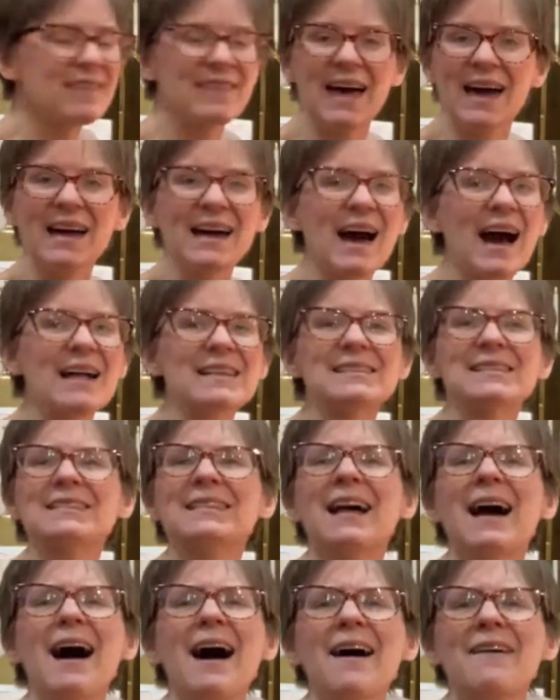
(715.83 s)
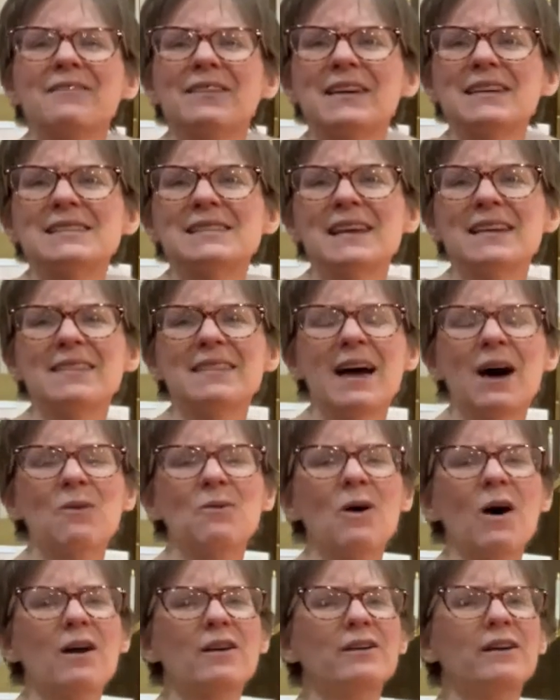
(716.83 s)
that God's love is in that
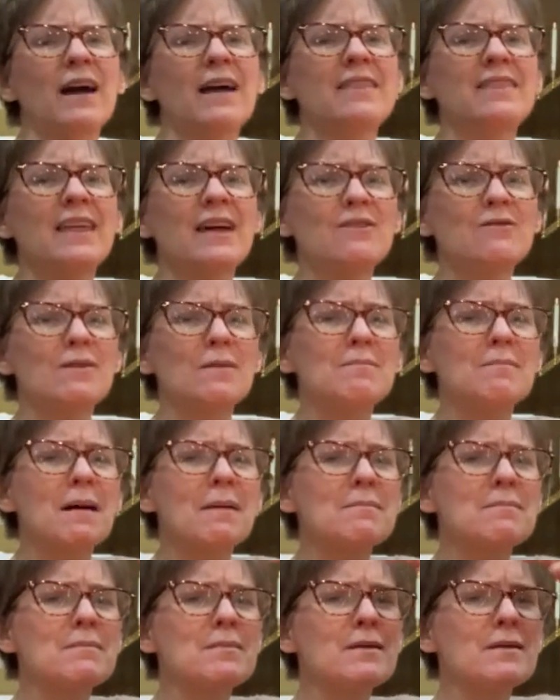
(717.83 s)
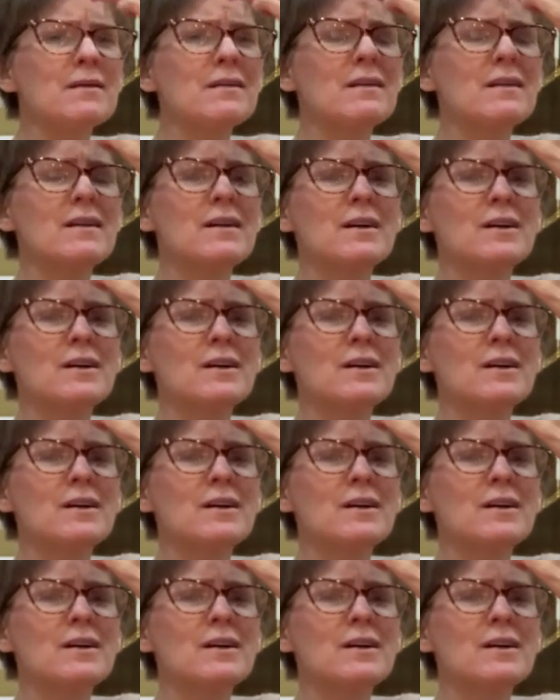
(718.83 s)
water. And then remember